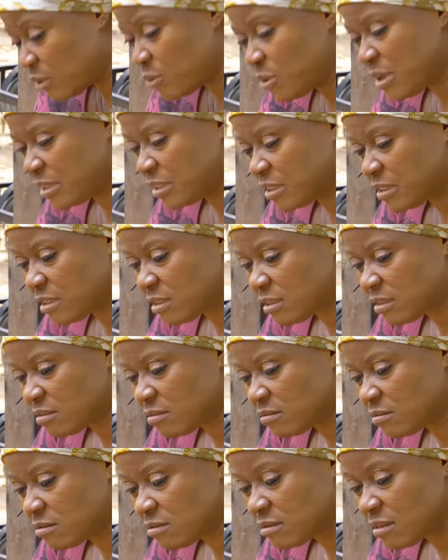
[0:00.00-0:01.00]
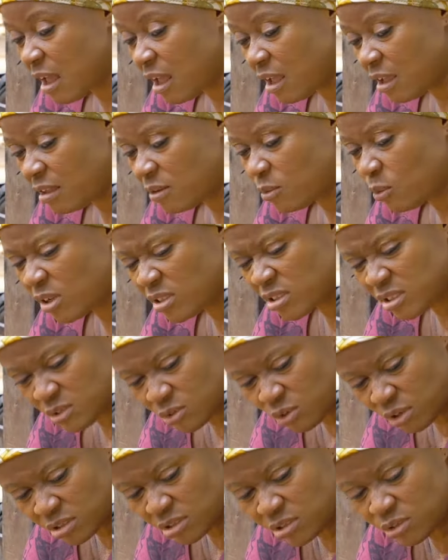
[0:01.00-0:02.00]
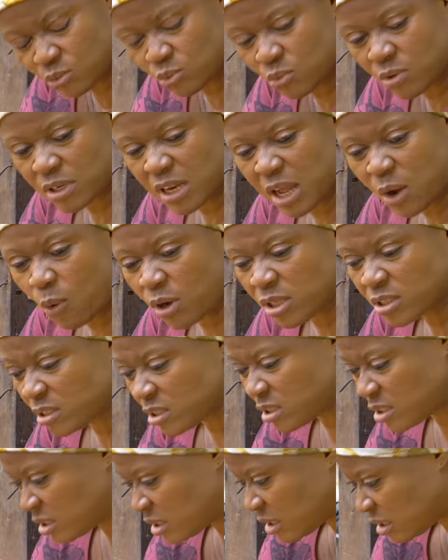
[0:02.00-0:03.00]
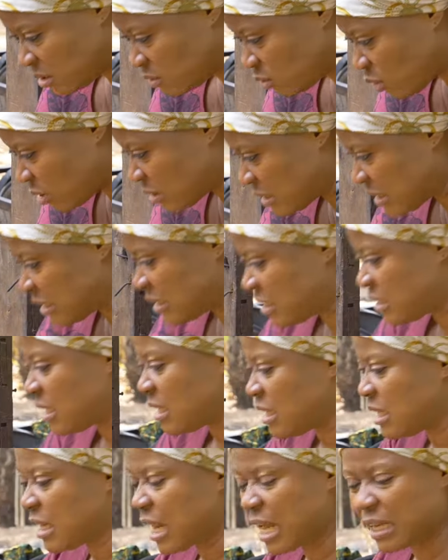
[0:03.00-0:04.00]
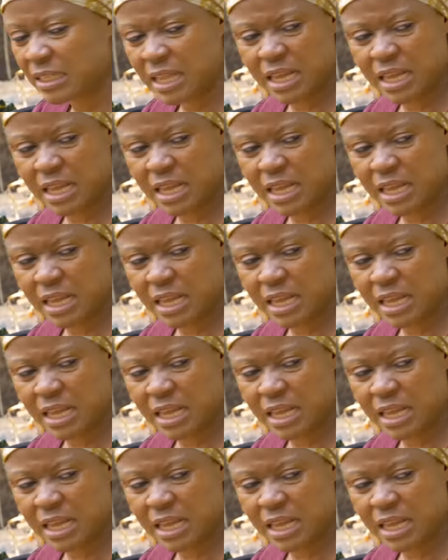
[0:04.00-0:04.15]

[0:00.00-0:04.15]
you anything. Eh? What is all this one now? What is this dog singing and